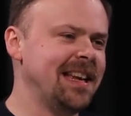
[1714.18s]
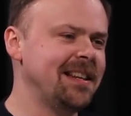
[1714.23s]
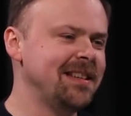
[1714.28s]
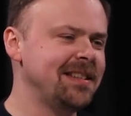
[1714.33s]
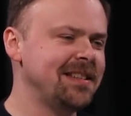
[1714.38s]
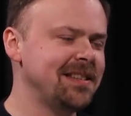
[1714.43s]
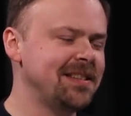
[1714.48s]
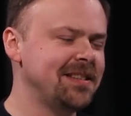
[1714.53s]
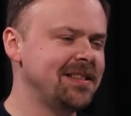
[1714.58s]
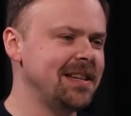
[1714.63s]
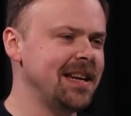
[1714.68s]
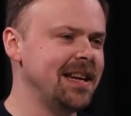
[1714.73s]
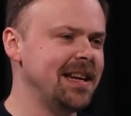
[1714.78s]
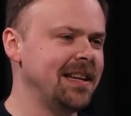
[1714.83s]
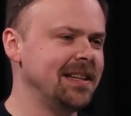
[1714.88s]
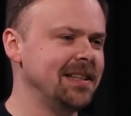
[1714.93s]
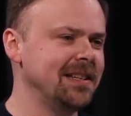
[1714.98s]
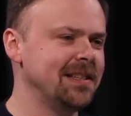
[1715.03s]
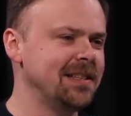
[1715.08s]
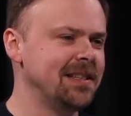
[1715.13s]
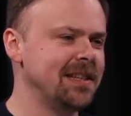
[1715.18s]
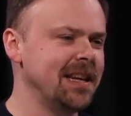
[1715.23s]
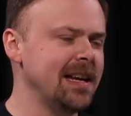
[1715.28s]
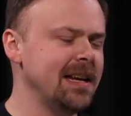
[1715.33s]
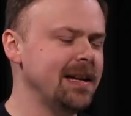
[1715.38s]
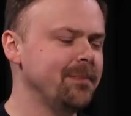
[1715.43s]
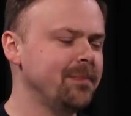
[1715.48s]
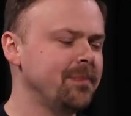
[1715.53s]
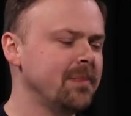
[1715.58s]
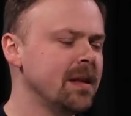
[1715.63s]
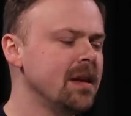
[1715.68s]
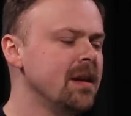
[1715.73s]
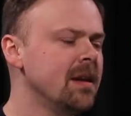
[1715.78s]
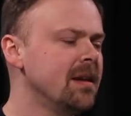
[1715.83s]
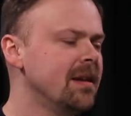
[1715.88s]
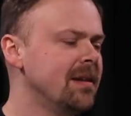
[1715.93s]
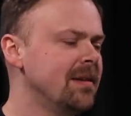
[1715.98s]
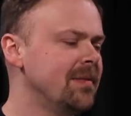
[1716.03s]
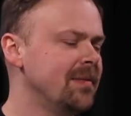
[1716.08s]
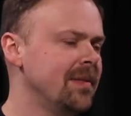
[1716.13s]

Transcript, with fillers: Get us a sting, Stingy. I always